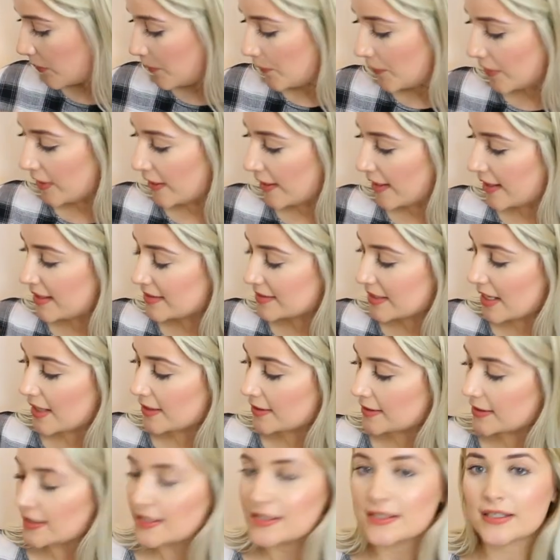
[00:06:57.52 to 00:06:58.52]
the base
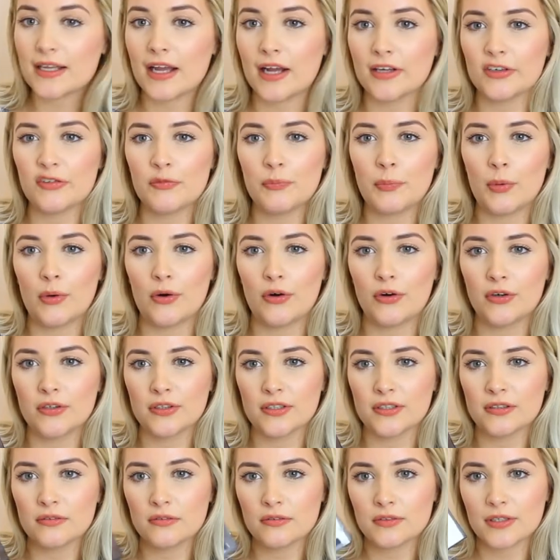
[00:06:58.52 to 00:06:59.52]
and this kind of
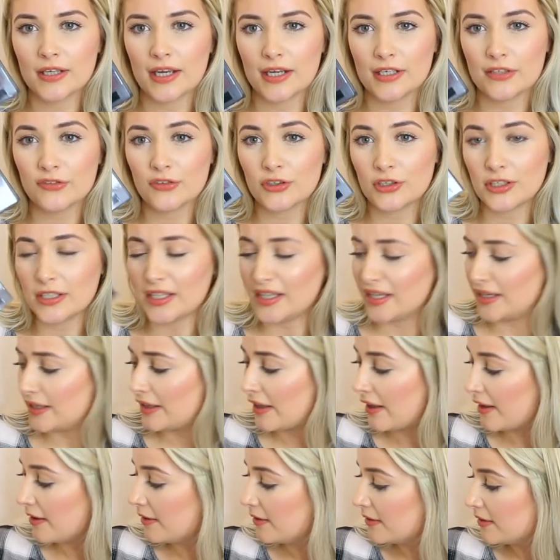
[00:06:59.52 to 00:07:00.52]
bone kind of colour
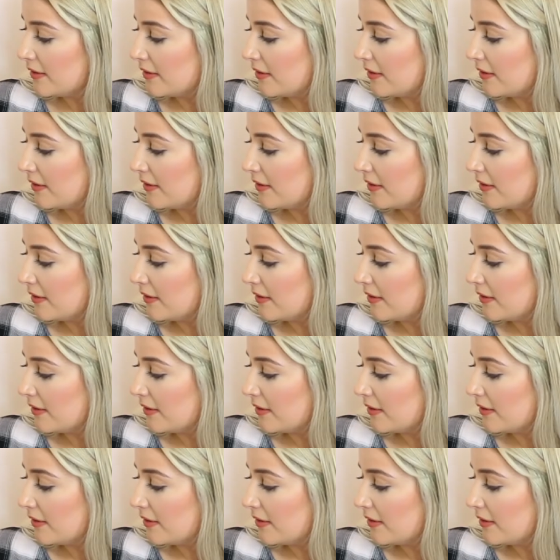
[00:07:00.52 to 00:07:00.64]
here,